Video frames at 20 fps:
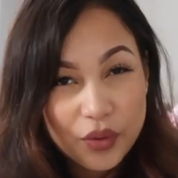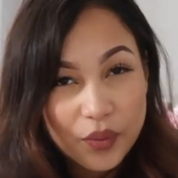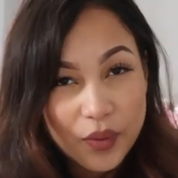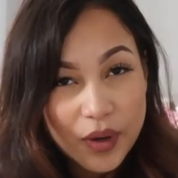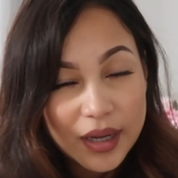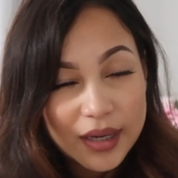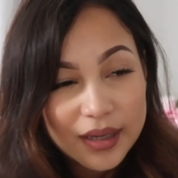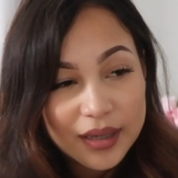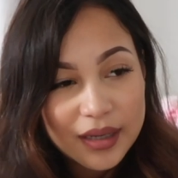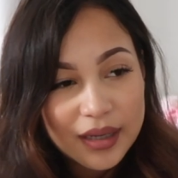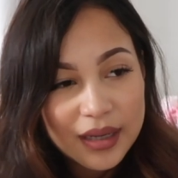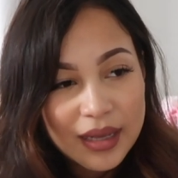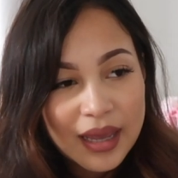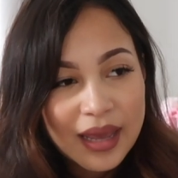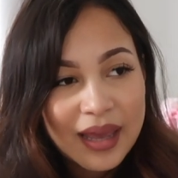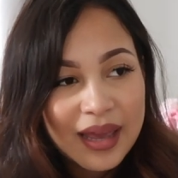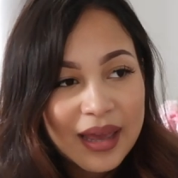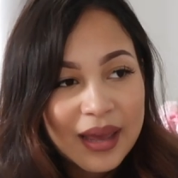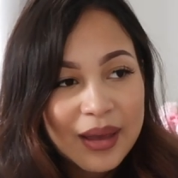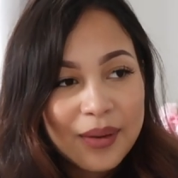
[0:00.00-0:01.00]
one,
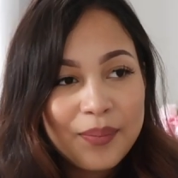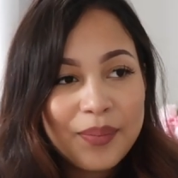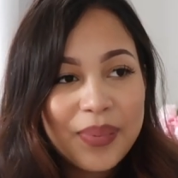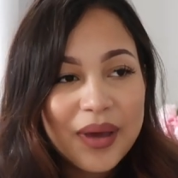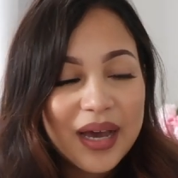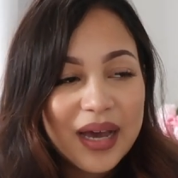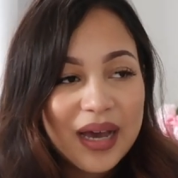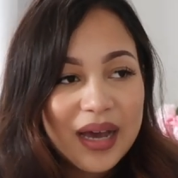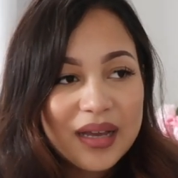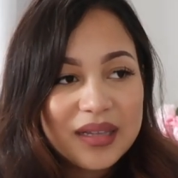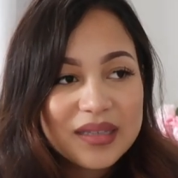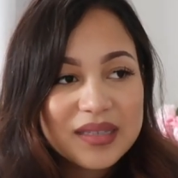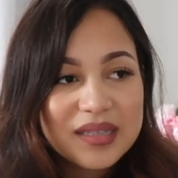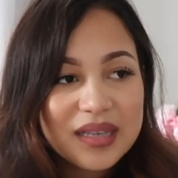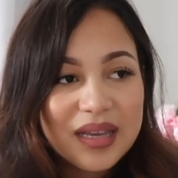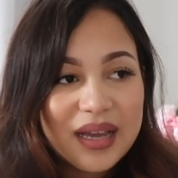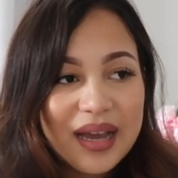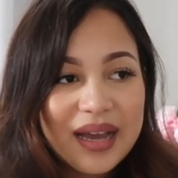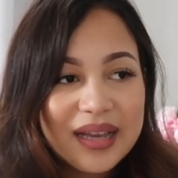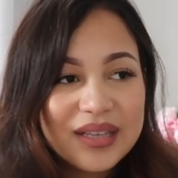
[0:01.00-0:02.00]
but
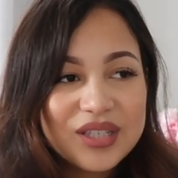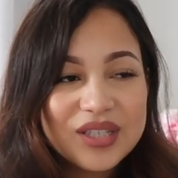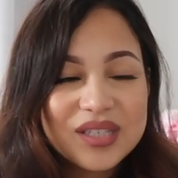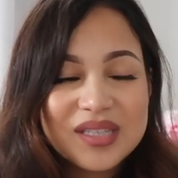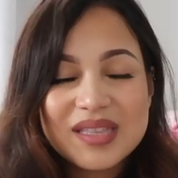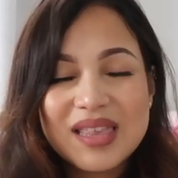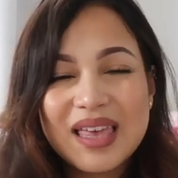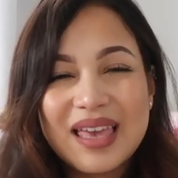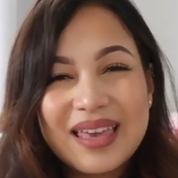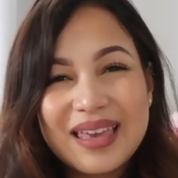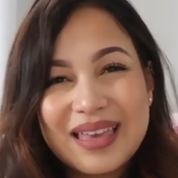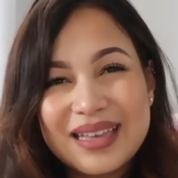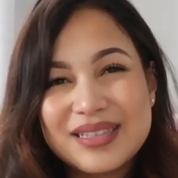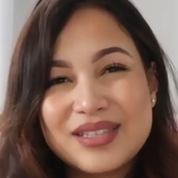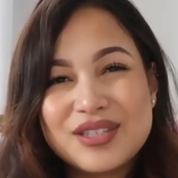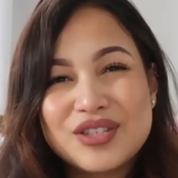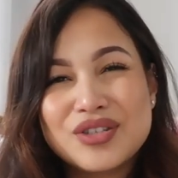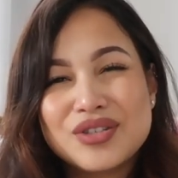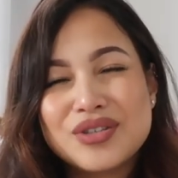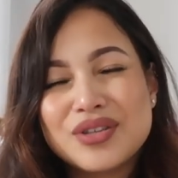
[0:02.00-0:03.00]
I just think
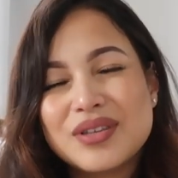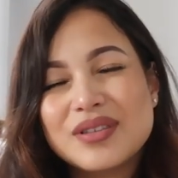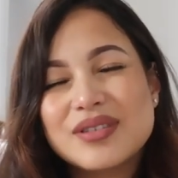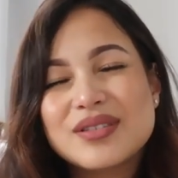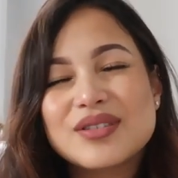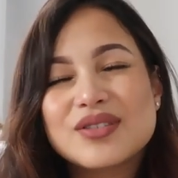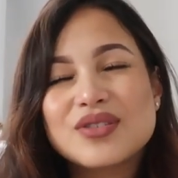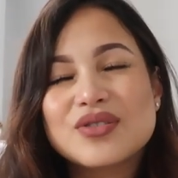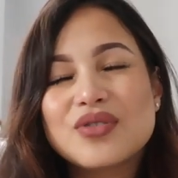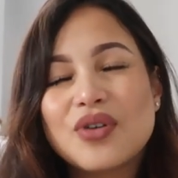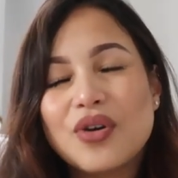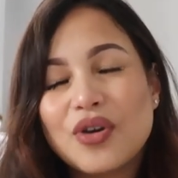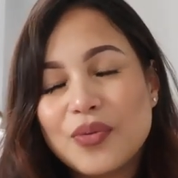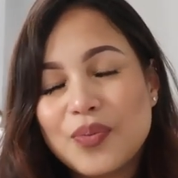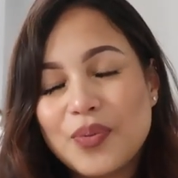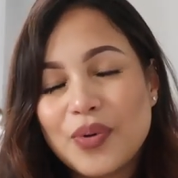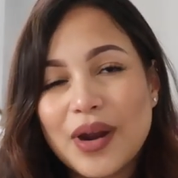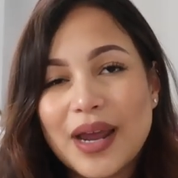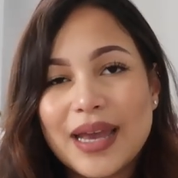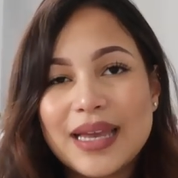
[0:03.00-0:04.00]
it's just so
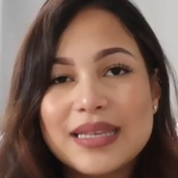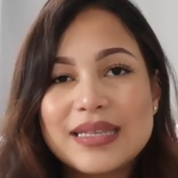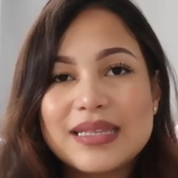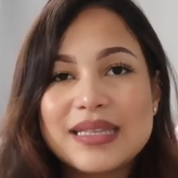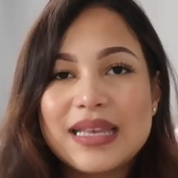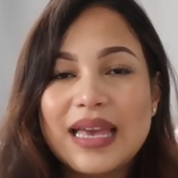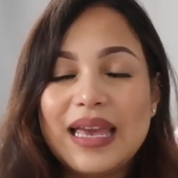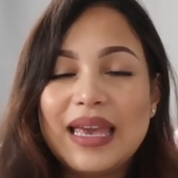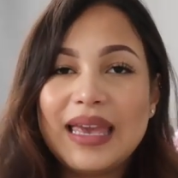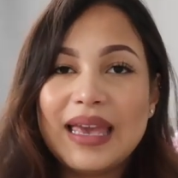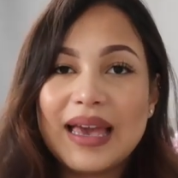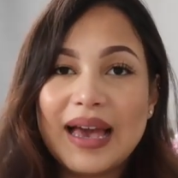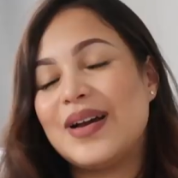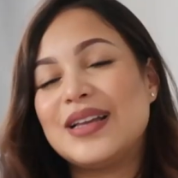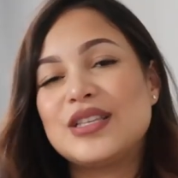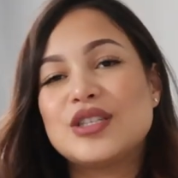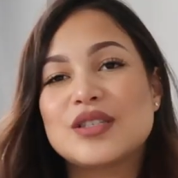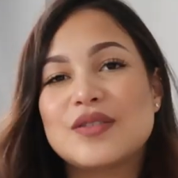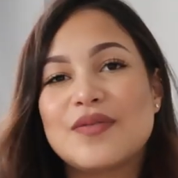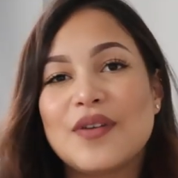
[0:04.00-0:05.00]
pricey. And
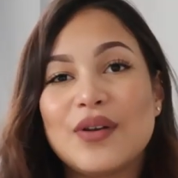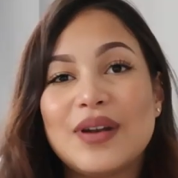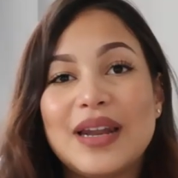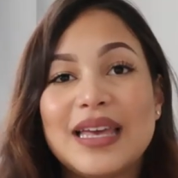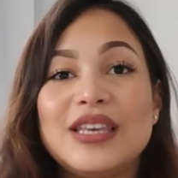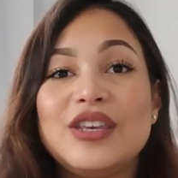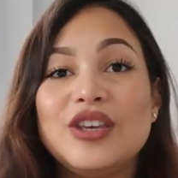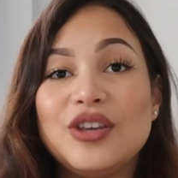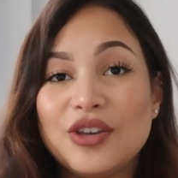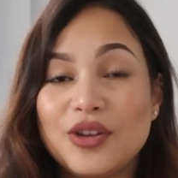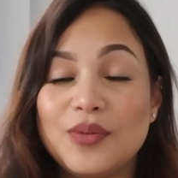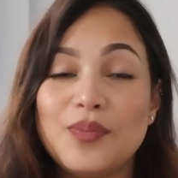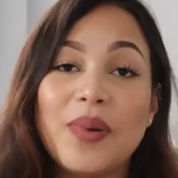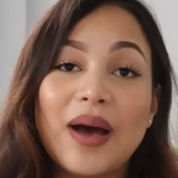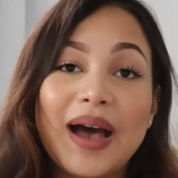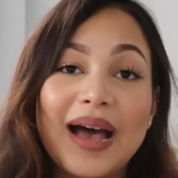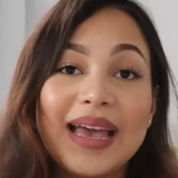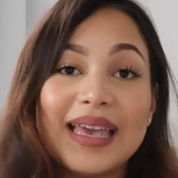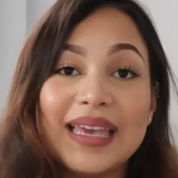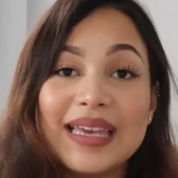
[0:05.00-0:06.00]
I just felt like you could
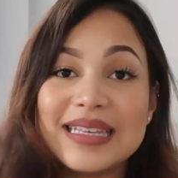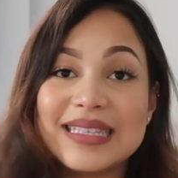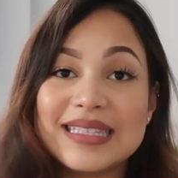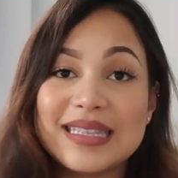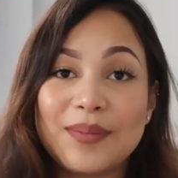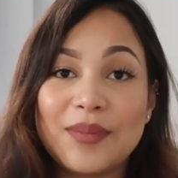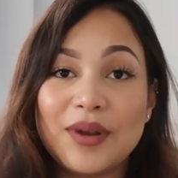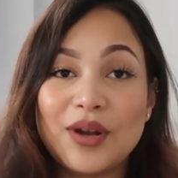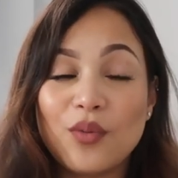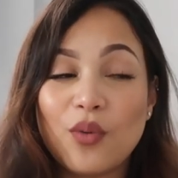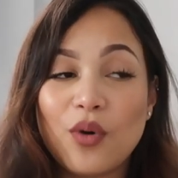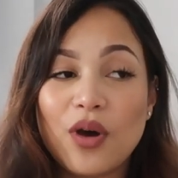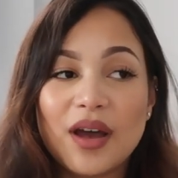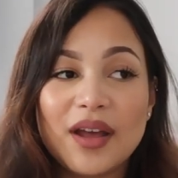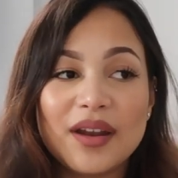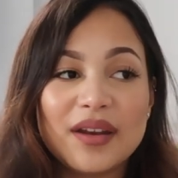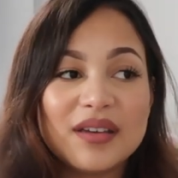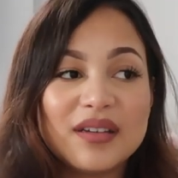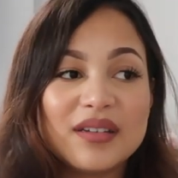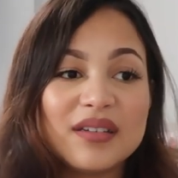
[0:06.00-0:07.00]
buy a similar
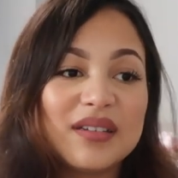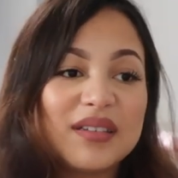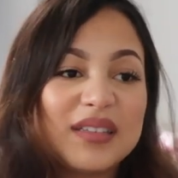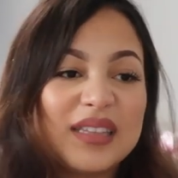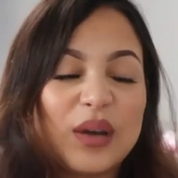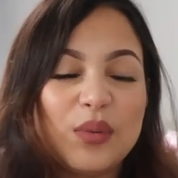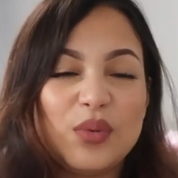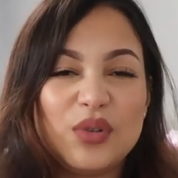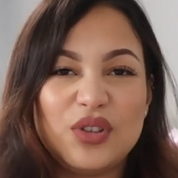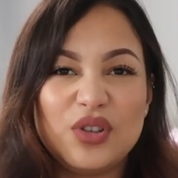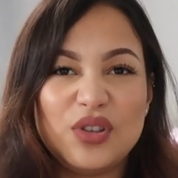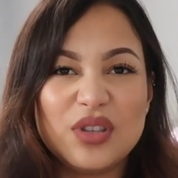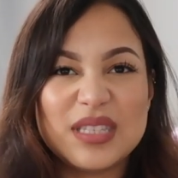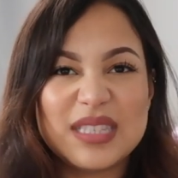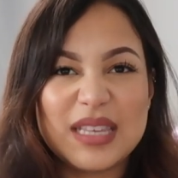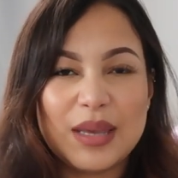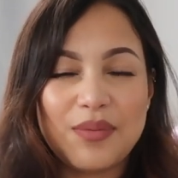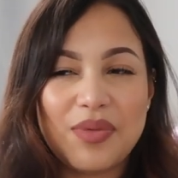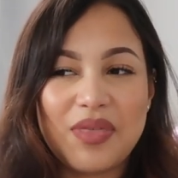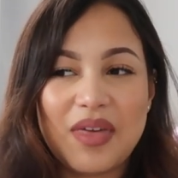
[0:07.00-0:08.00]
one that would do the
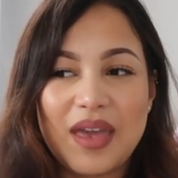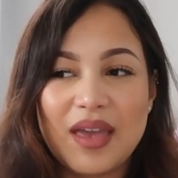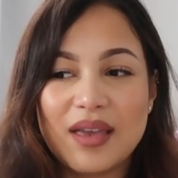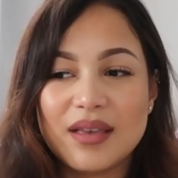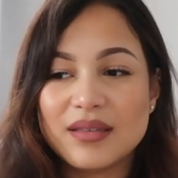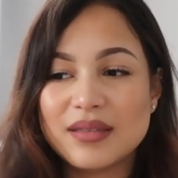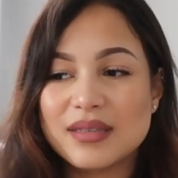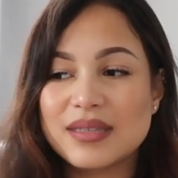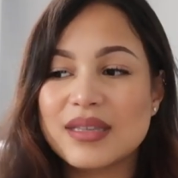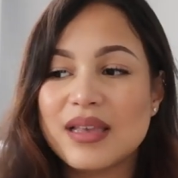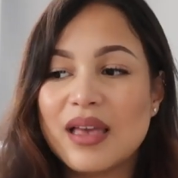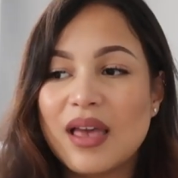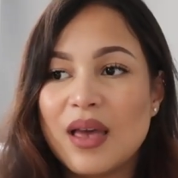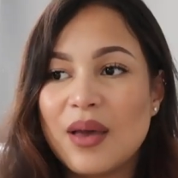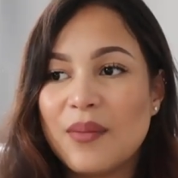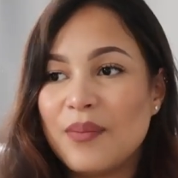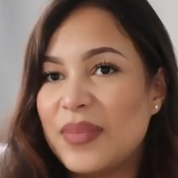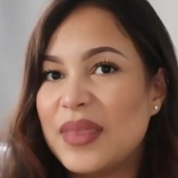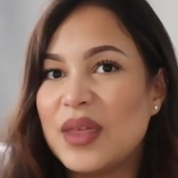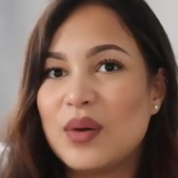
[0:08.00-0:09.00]
same things,
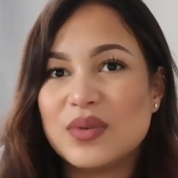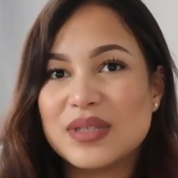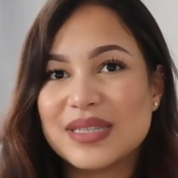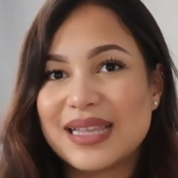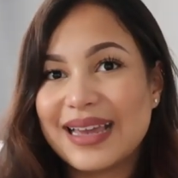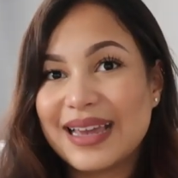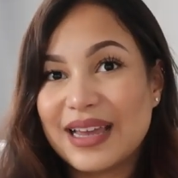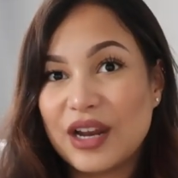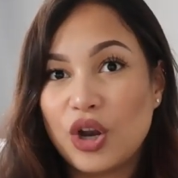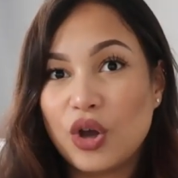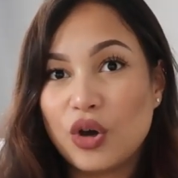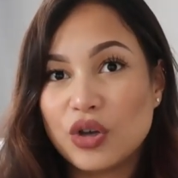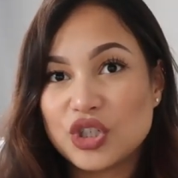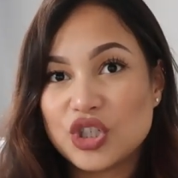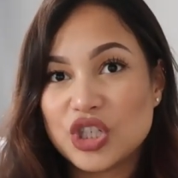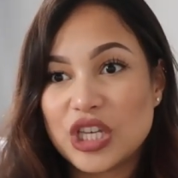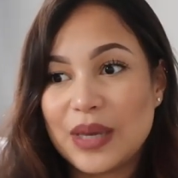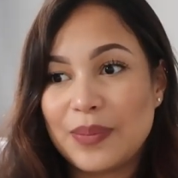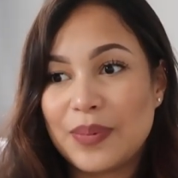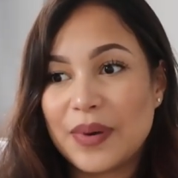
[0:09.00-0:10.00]
but that was like a lot
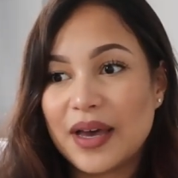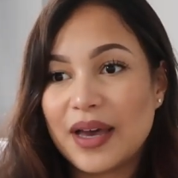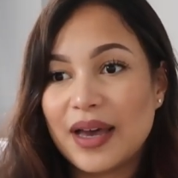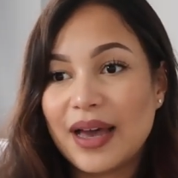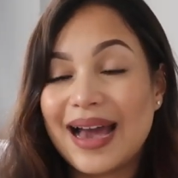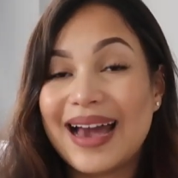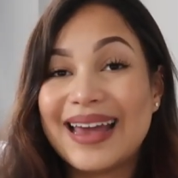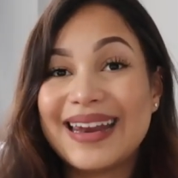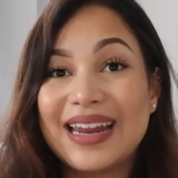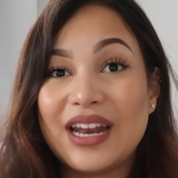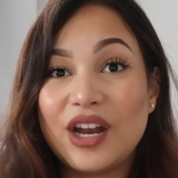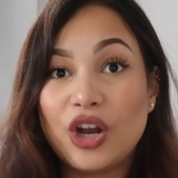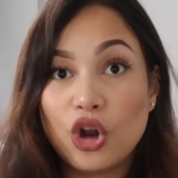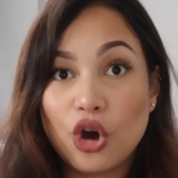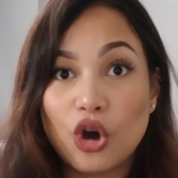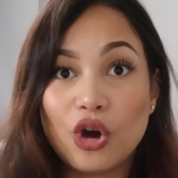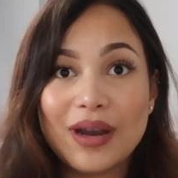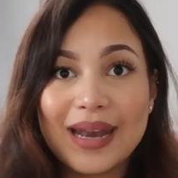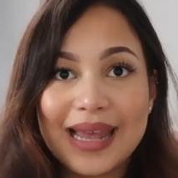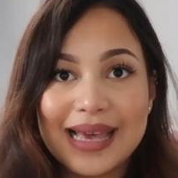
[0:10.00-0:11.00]
cheaper and a
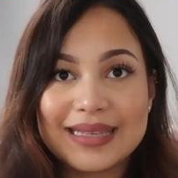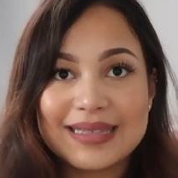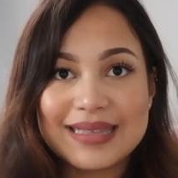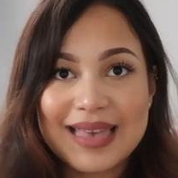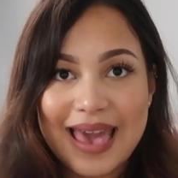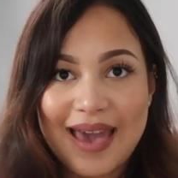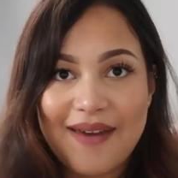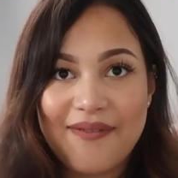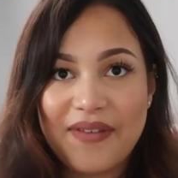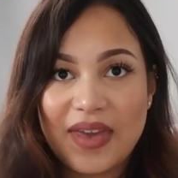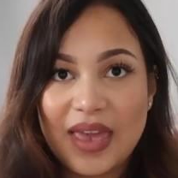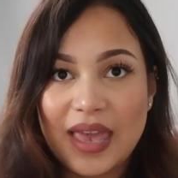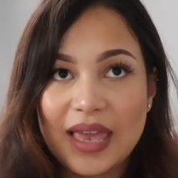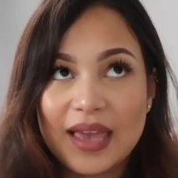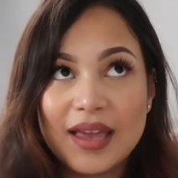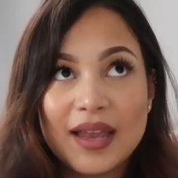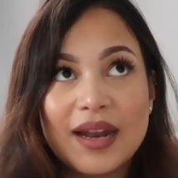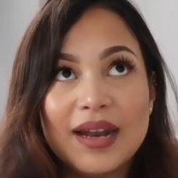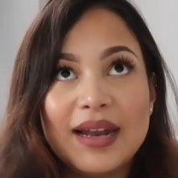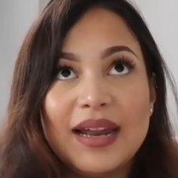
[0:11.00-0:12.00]
lot less heavy.